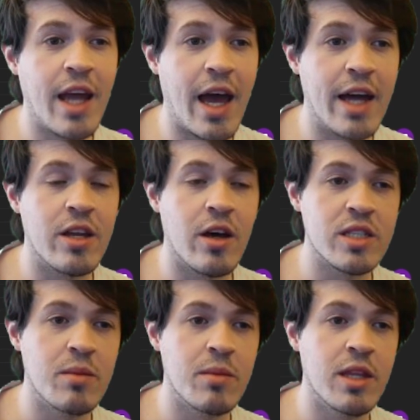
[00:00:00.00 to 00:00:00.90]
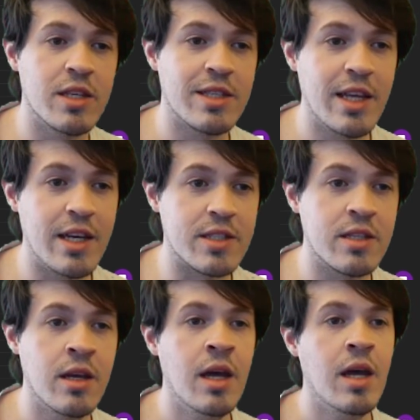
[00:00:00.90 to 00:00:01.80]
ad nauseam in this
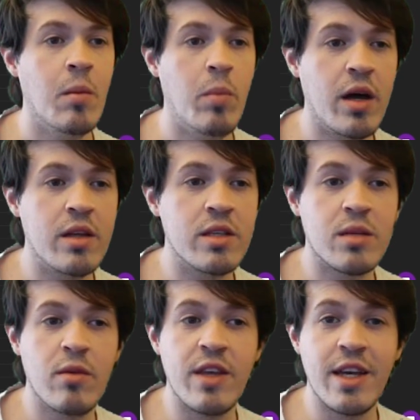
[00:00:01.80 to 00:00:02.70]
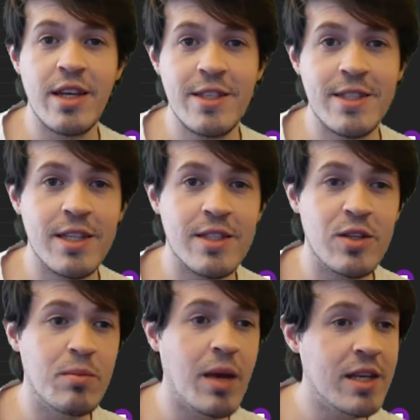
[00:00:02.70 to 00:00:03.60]
list. But some of the instants
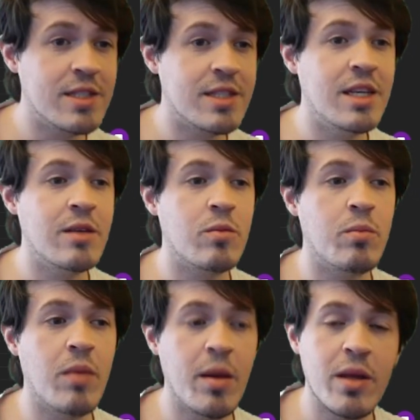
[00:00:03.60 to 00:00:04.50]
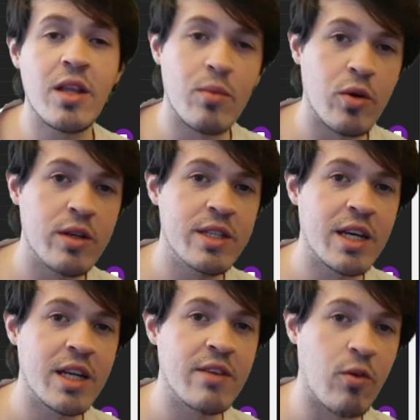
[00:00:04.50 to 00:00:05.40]
you may see might be a little more
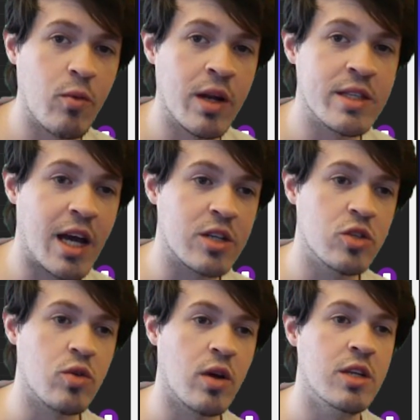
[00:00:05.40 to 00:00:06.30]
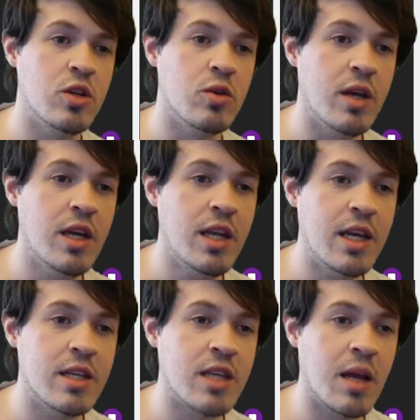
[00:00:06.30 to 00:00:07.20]
indicative of what it's actually trying to do. It
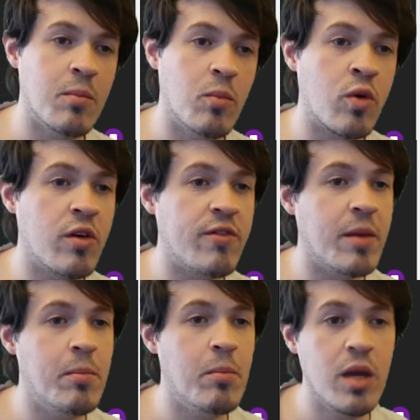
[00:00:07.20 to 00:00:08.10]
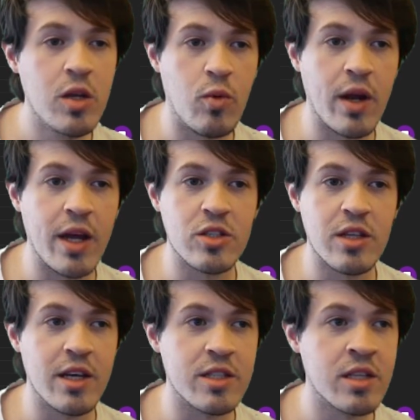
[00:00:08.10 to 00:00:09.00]
is more of a
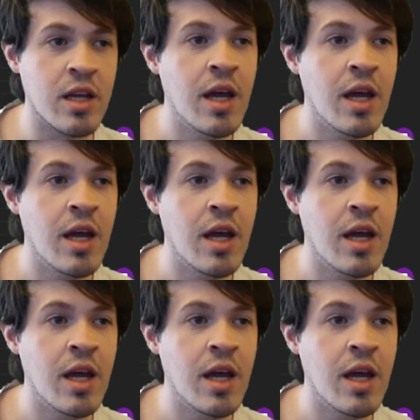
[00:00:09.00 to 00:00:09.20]
mid-range list,